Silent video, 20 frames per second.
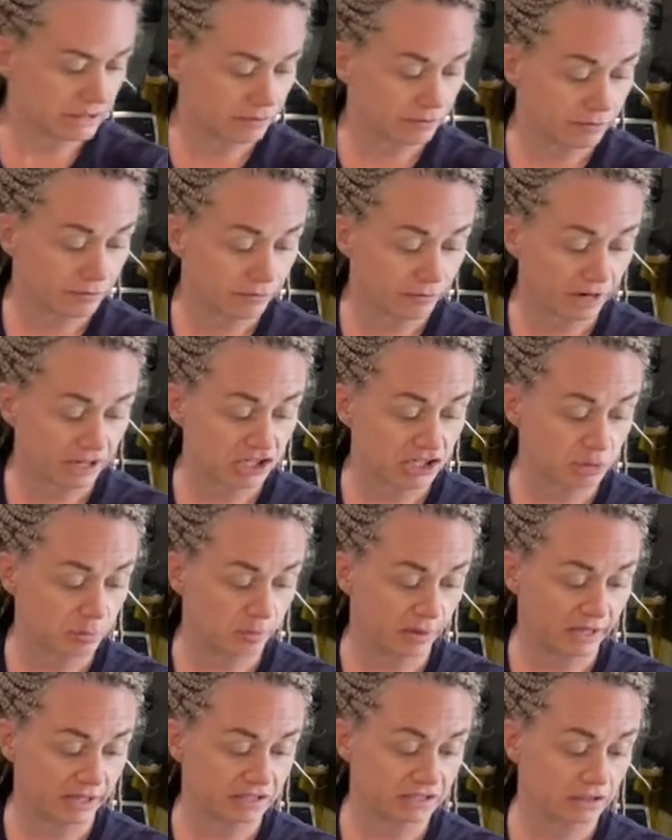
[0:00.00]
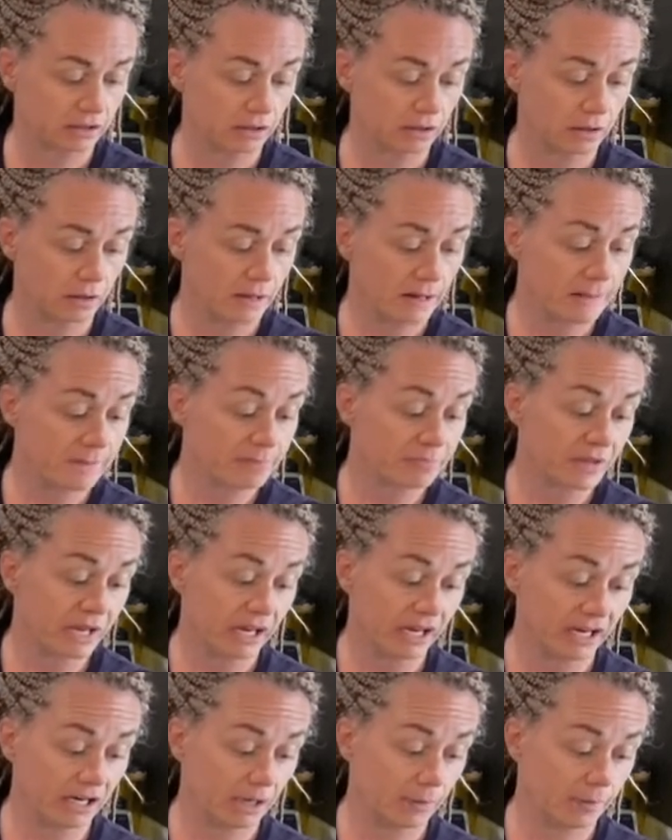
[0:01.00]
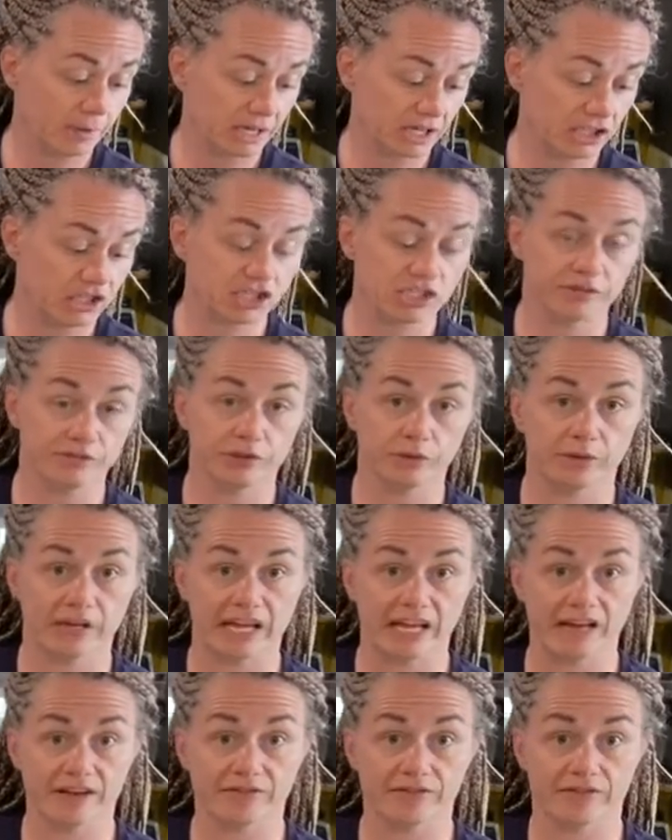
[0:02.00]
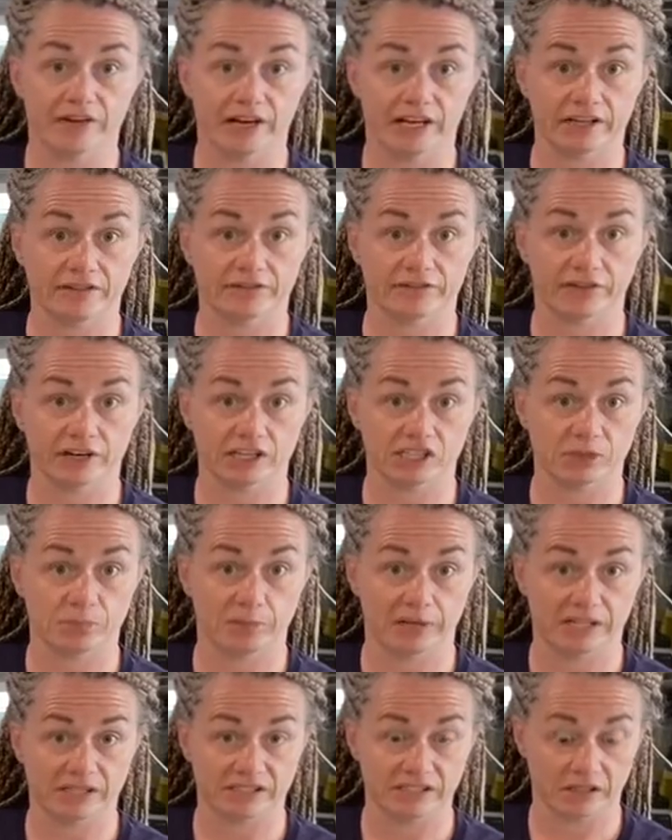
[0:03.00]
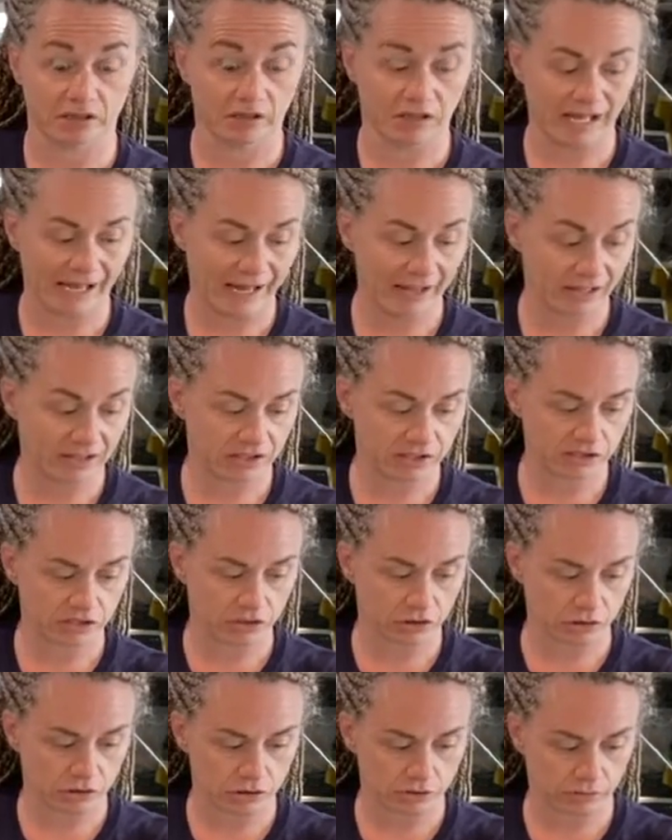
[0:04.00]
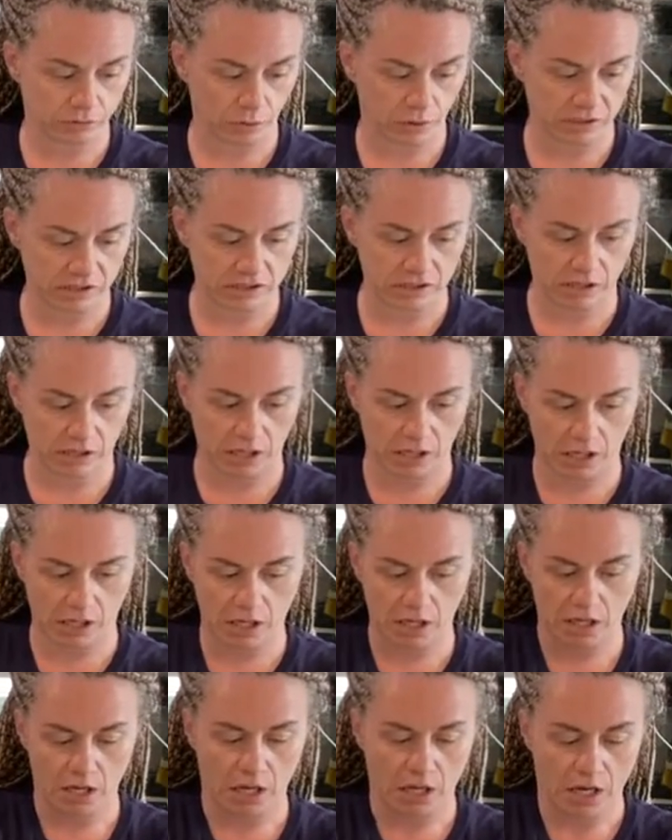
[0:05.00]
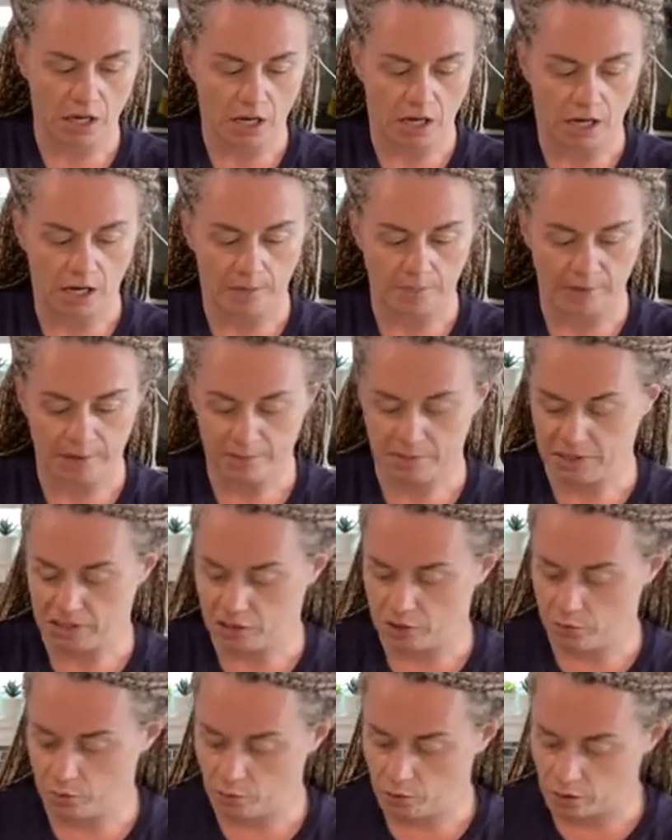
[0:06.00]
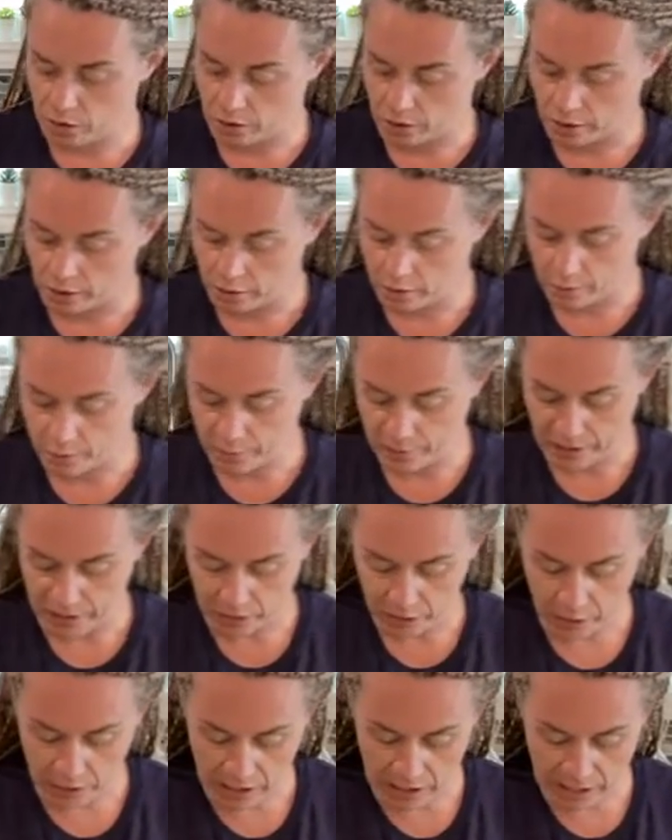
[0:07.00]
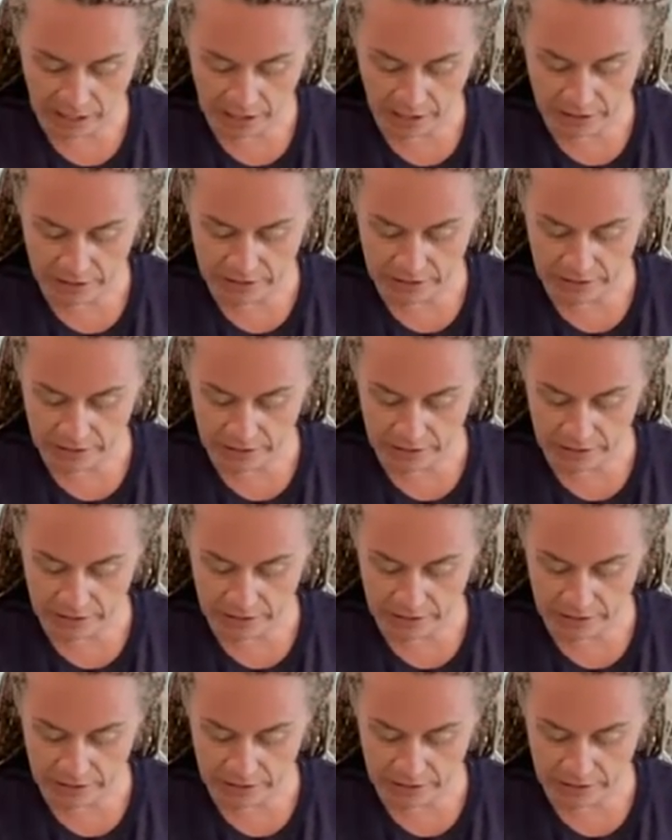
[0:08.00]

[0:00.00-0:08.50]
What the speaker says: fresh basil. In a pinch, if you can't find fresh basil, I had to search for it today. Maybe you are better at